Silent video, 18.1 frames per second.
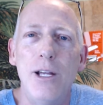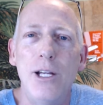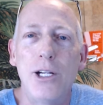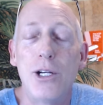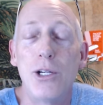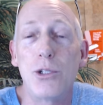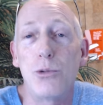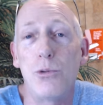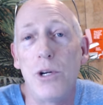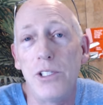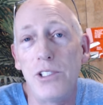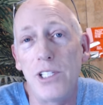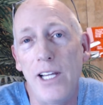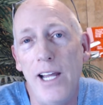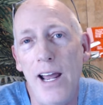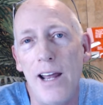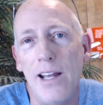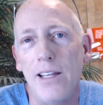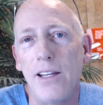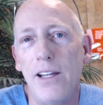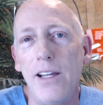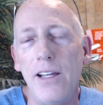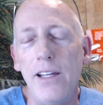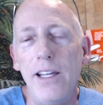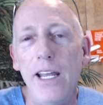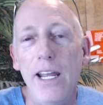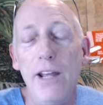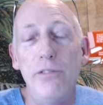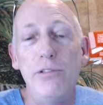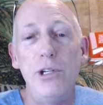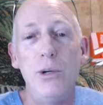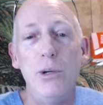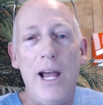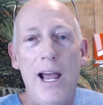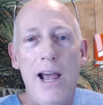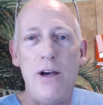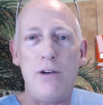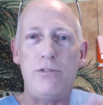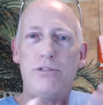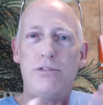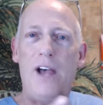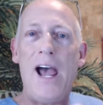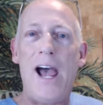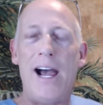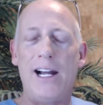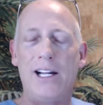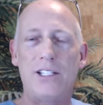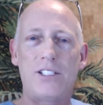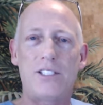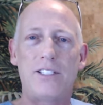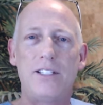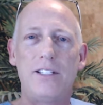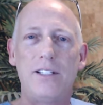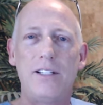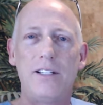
Because once again, if you have facts,